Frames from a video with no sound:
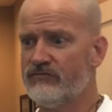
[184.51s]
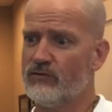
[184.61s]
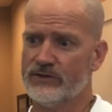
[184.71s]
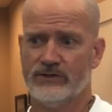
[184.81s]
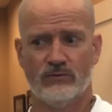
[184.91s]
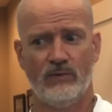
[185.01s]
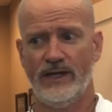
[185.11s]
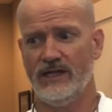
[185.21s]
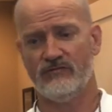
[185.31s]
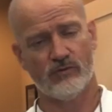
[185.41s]
for your
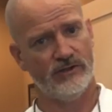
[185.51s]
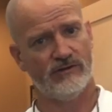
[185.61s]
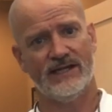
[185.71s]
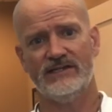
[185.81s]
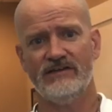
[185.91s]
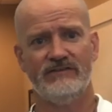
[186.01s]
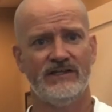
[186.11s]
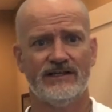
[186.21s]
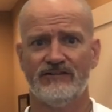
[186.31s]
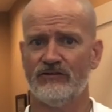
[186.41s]
weight, for your
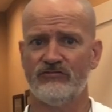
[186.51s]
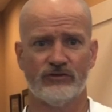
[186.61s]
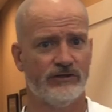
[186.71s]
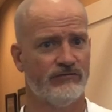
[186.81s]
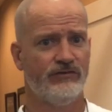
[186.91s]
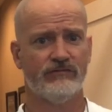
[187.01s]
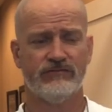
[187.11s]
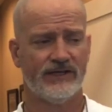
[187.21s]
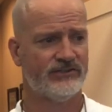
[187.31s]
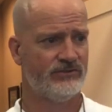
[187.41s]
activity level, for your foot
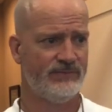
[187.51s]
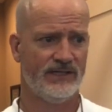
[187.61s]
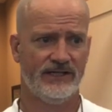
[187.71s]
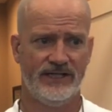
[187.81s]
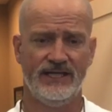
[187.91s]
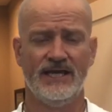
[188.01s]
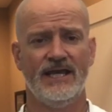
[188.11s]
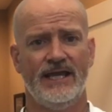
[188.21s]
flexibility,